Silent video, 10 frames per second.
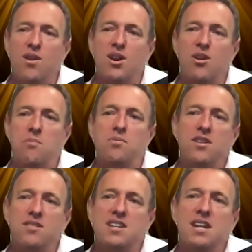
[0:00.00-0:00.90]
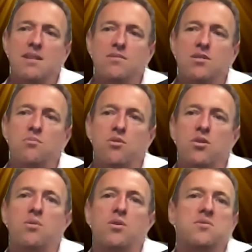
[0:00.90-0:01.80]
competent team that
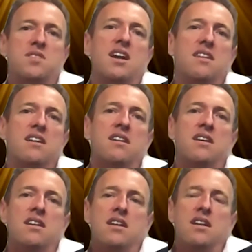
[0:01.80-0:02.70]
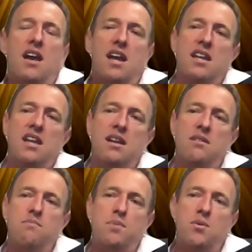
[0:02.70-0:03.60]
work well together. And
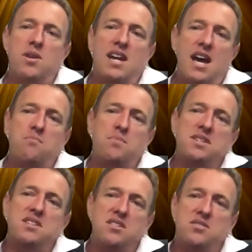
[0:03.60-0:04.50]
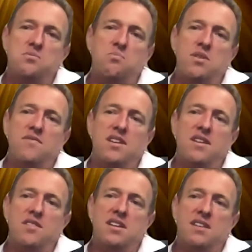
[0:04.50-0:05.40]
in building our business, we've
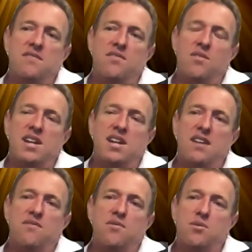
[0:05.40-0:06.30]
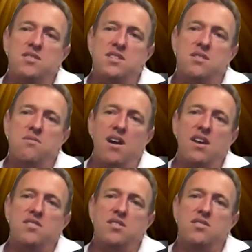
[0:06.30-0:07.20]
given very careful
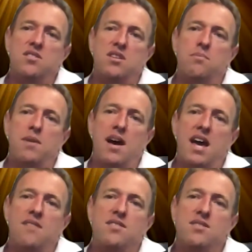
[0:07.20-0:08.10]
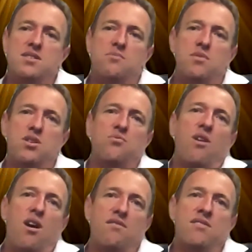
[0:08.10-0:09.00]
consideration to the behaviours that we
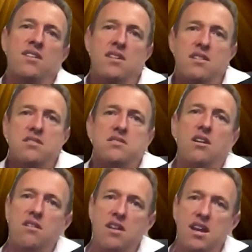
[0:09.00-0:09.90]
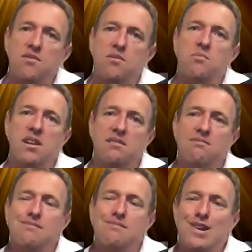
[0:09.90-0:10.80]
drive. So even
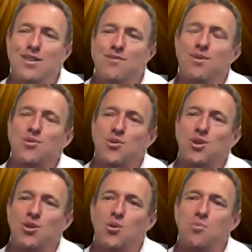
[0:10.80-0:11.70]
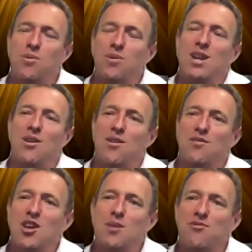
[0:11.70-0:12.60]
when, if we talk the corporate lingo of
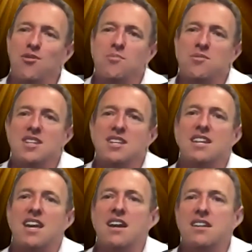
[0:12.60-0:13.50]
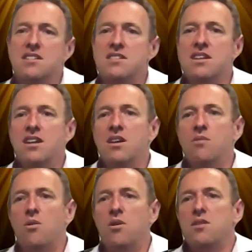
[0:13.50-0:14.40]
key performance indicators,
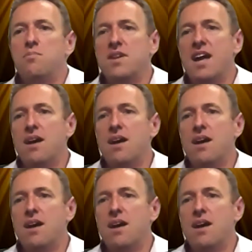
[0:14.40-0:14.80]
what are the